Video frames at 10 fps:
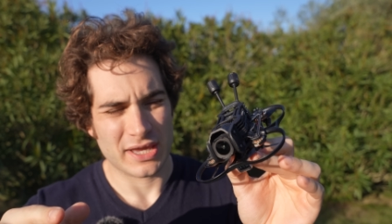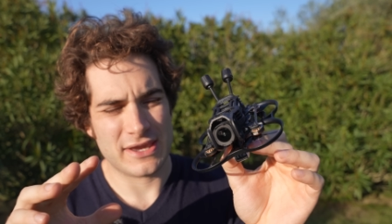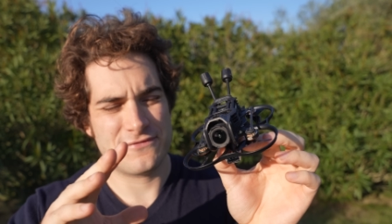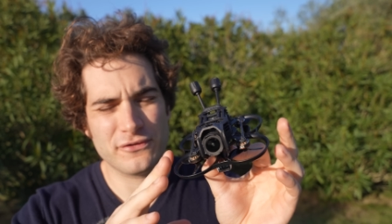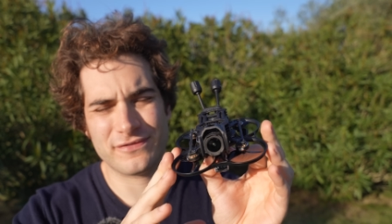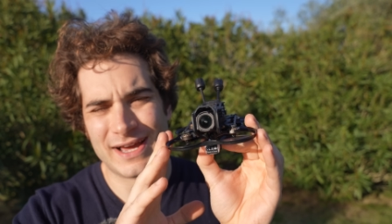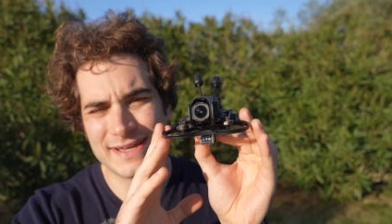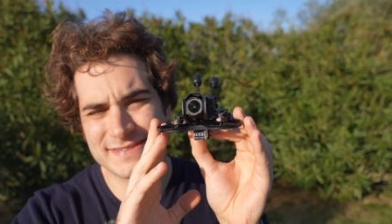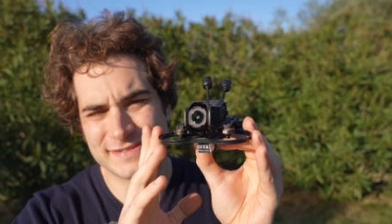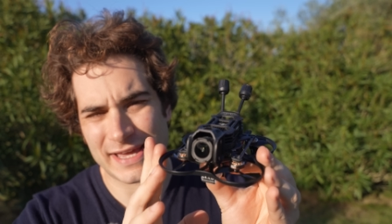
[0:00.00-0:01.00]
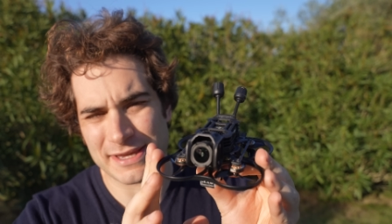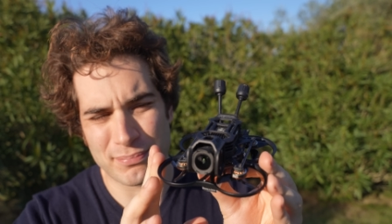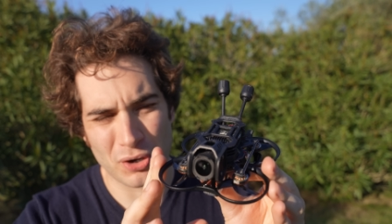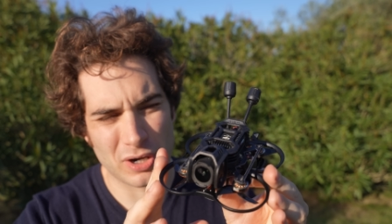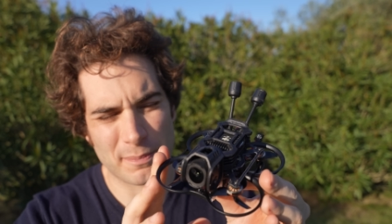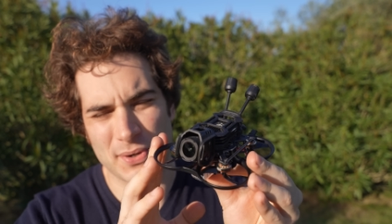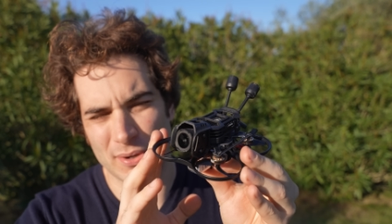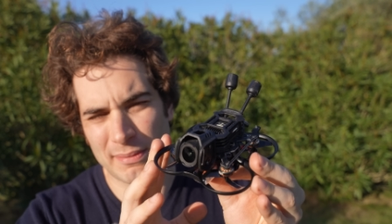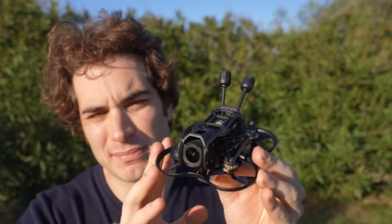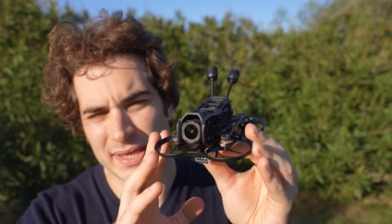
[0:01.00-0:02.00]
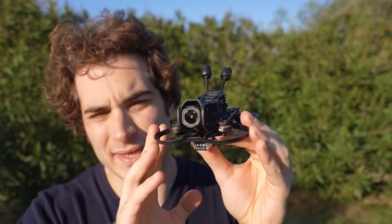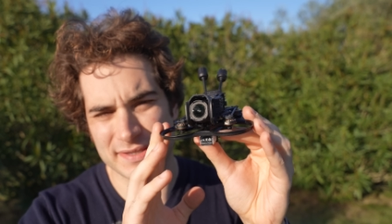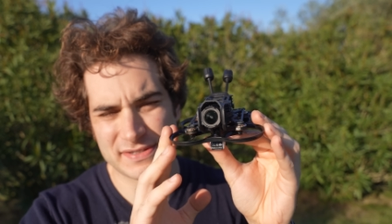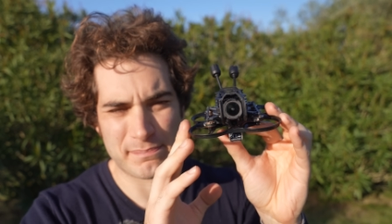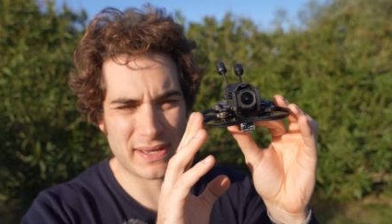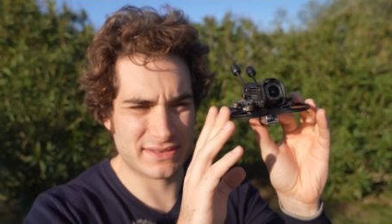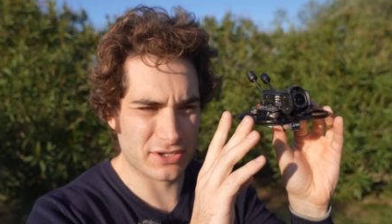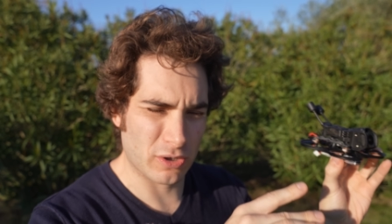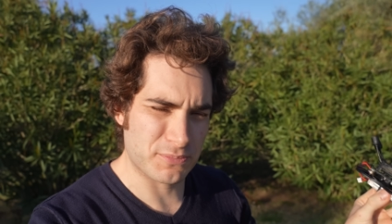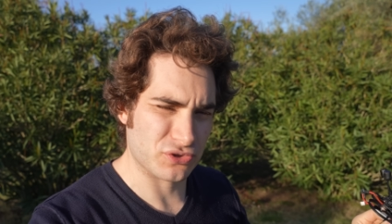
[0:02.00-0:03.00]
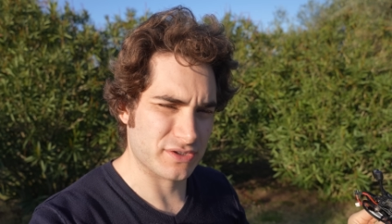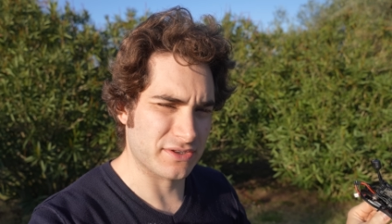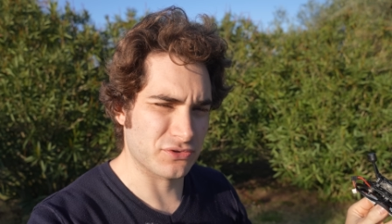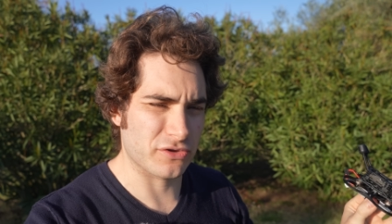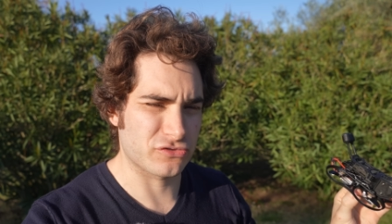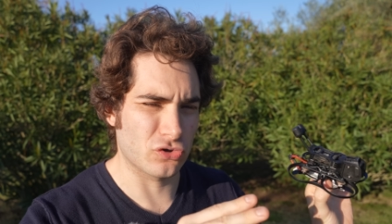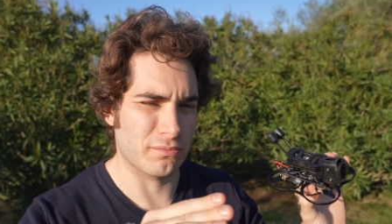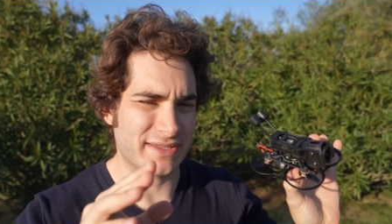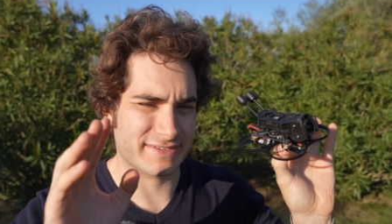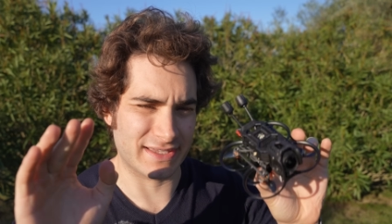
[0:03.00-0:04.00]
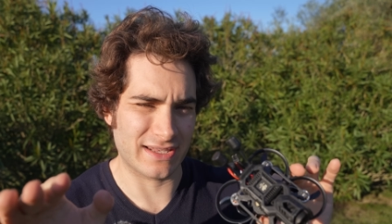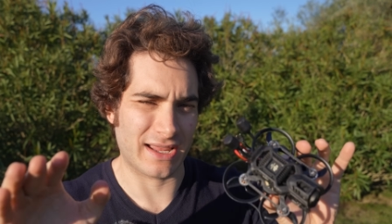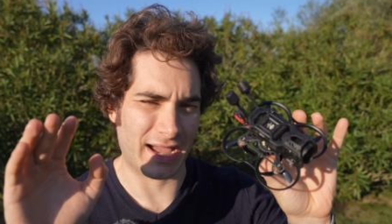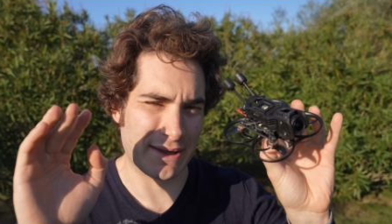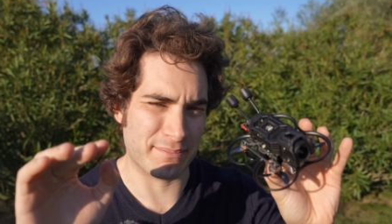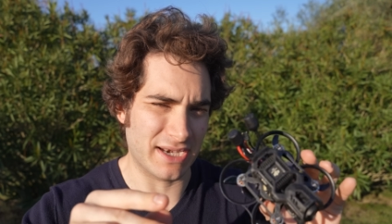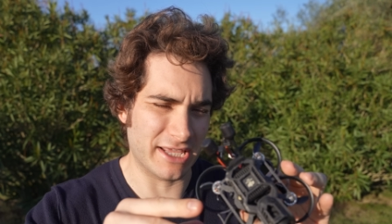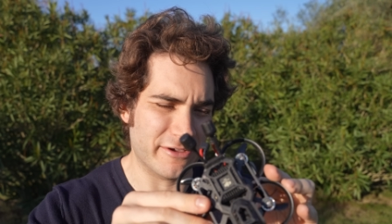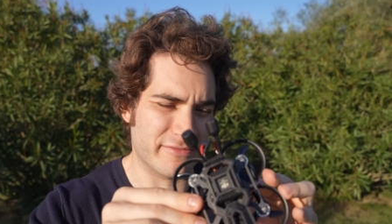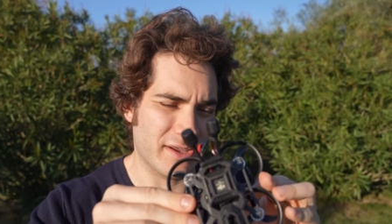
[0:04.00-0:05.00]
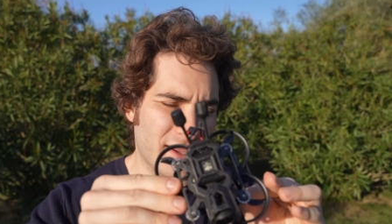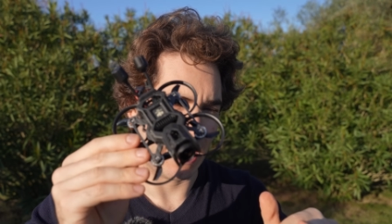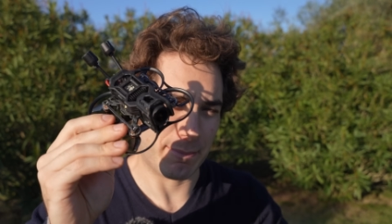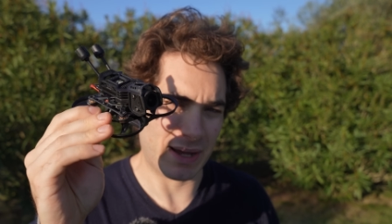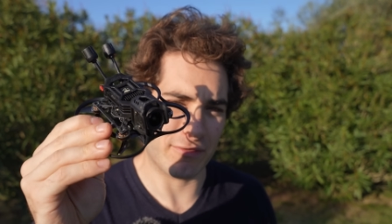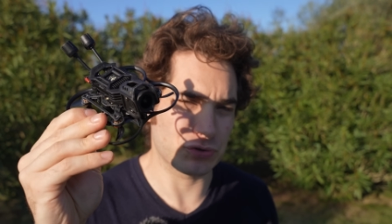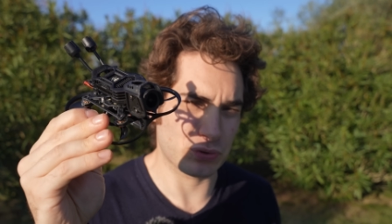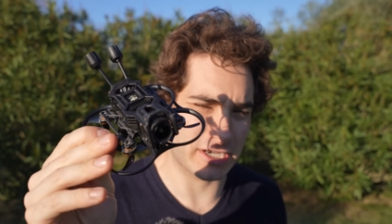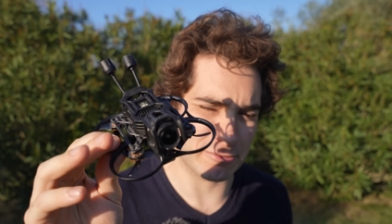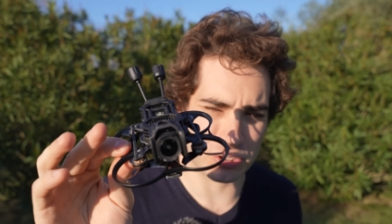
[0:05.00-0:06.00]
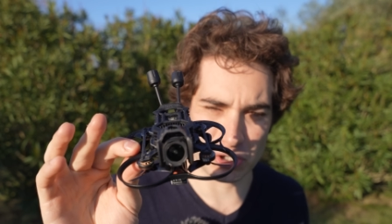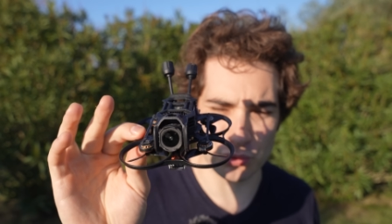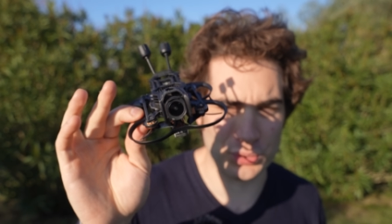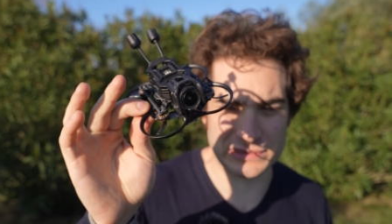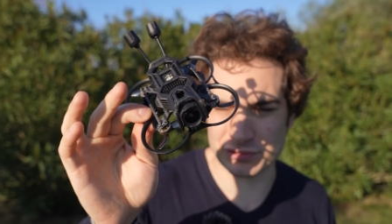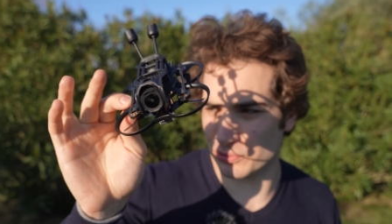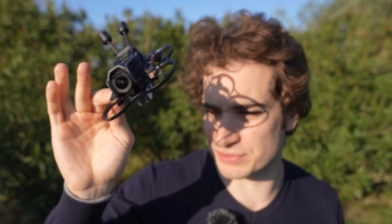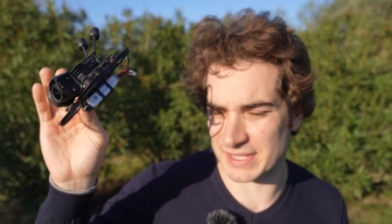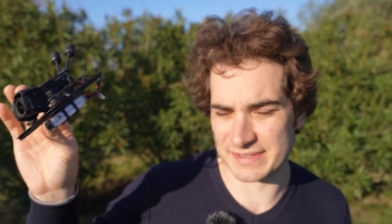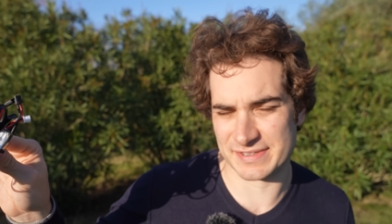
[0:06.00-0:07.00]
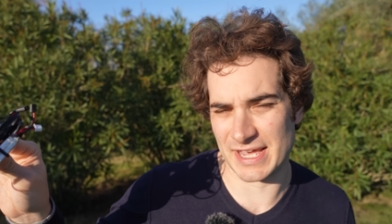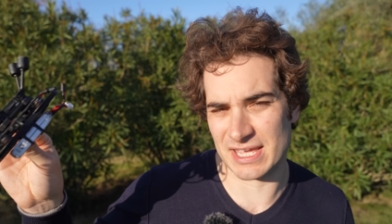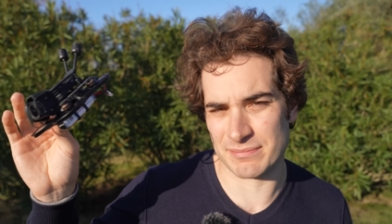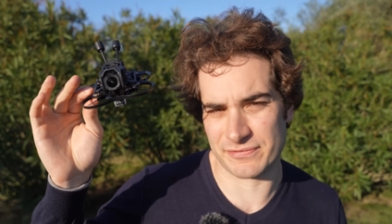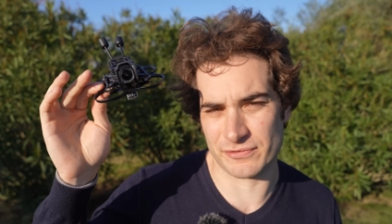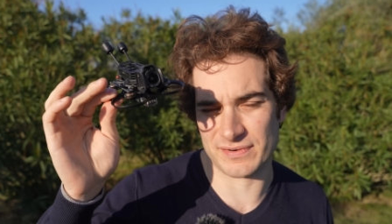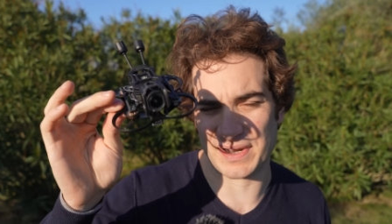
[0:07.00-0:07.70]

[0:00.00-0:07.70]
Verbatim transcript: If you fly it stable, probably is a better option than those two, but still I believe a Pavo 20 Pro will do the same if you